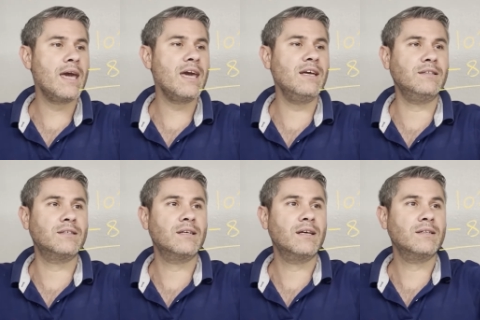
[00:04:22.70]

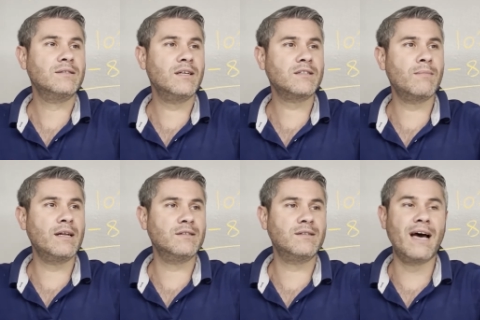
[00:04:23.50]
8. 6
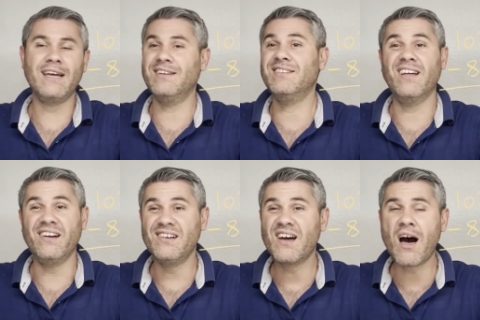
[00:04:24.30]
minus 9,
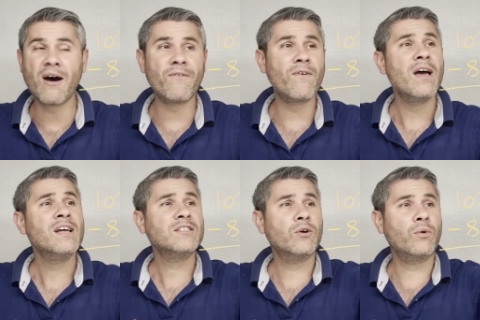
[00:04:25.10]
not enough.
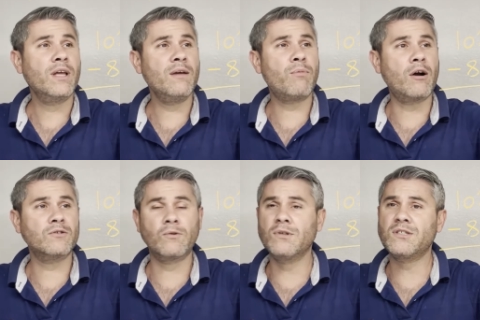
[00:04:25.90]
So he
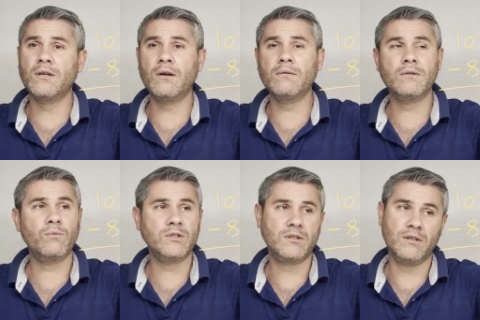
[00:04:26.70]
borrows from the 0,
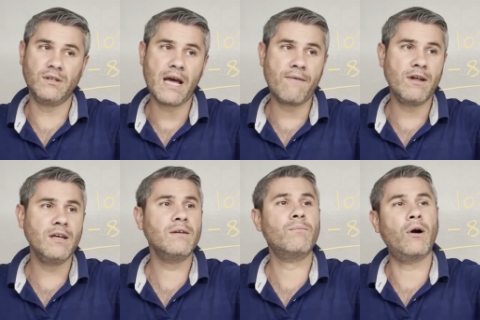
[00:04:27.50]
which doesn't have
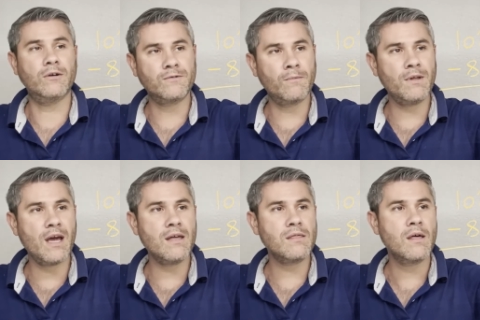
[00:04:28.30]
any, borrows from the
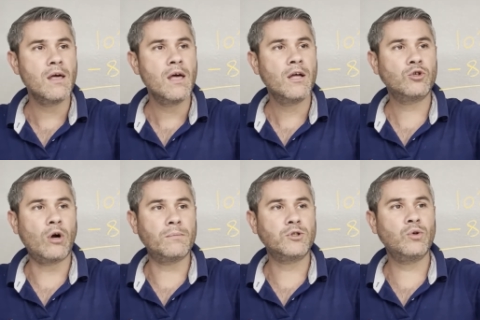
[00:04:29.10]
8,
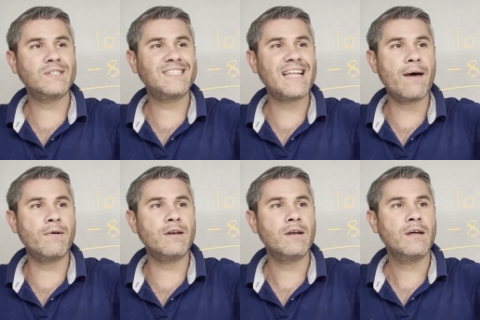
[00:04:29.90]
drops to a
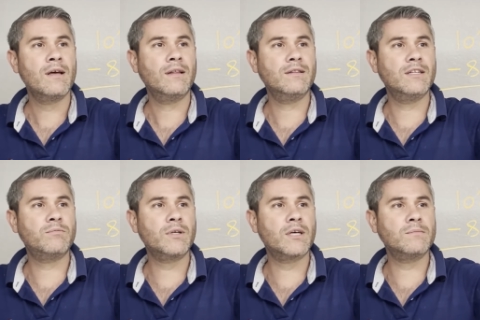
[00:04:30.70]
7. This
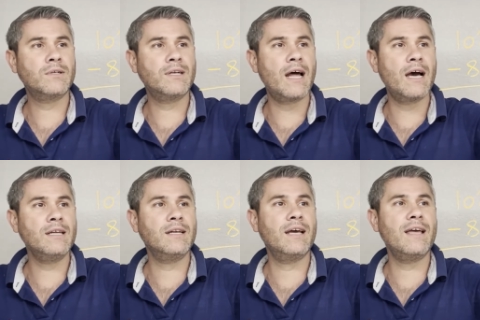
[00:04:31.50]
becomes a
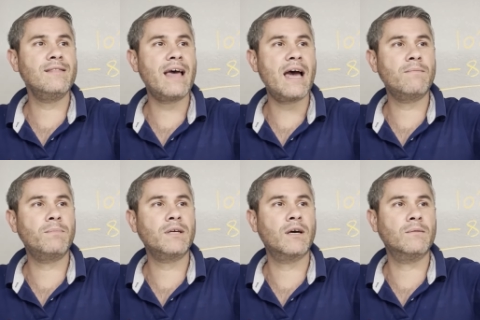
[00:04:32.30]
9, and that
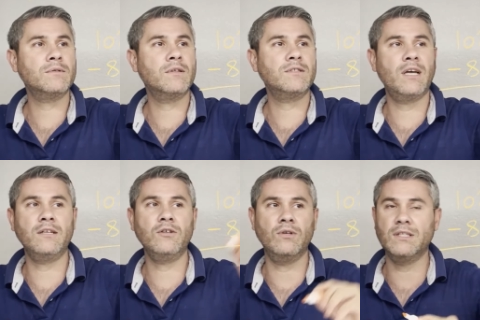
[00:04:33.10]
becomes the
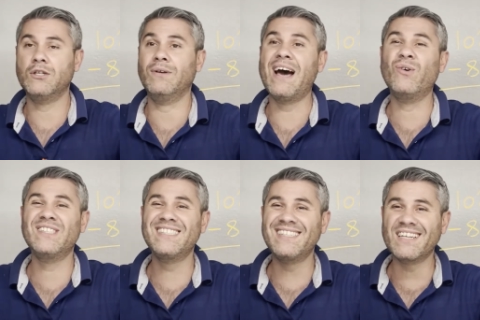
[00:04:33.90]
10 units. So now
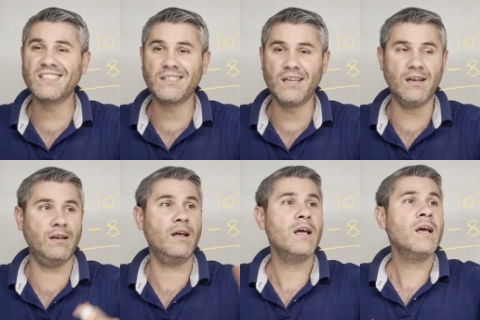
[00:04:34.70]
it's
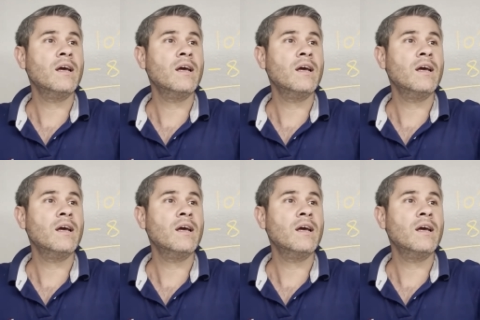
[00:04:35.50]
16.